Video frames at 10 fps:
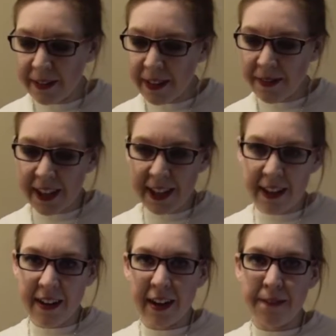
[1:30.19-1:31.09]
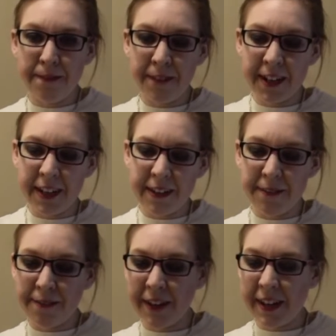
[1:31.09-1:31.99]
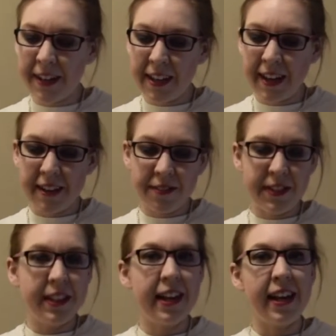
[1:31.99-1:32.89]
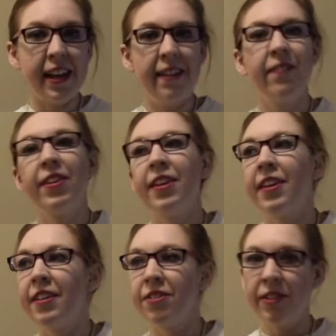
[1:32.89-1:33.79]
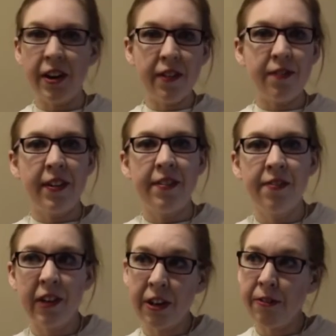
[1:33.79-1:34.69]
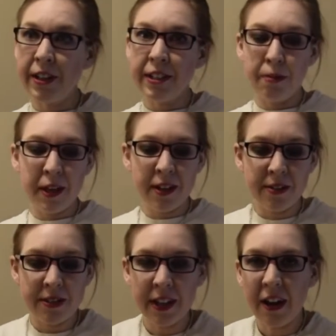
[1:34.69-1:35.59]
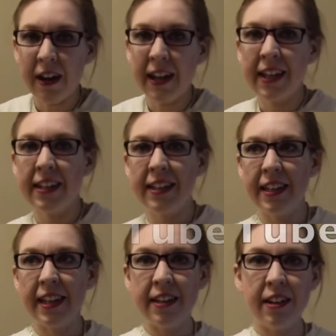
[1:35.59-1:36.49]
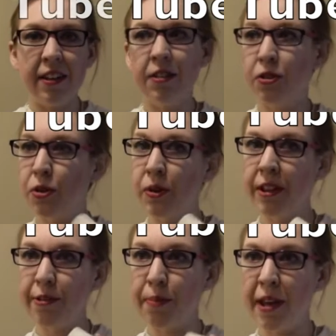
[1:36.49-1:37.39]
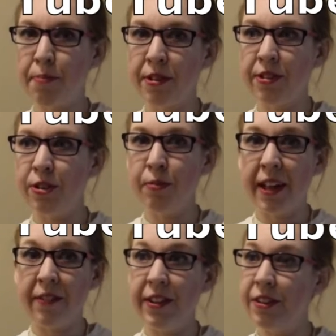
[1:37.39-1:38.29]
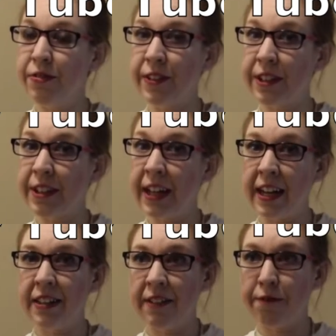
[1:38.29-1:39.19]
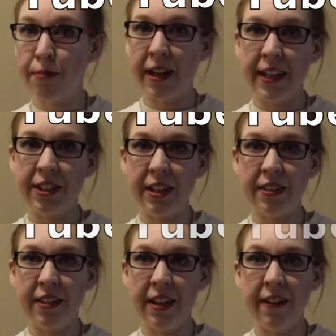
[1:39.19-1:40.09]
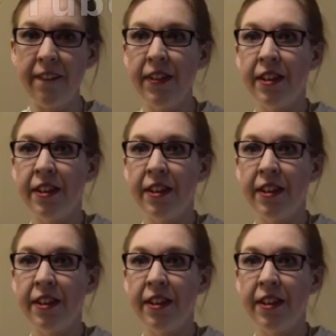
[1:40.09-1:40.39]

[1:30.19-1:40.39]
are we making our fun frog out of today? So we're going to be using our handy dandy toilet paper tube like we do for lots of projects here.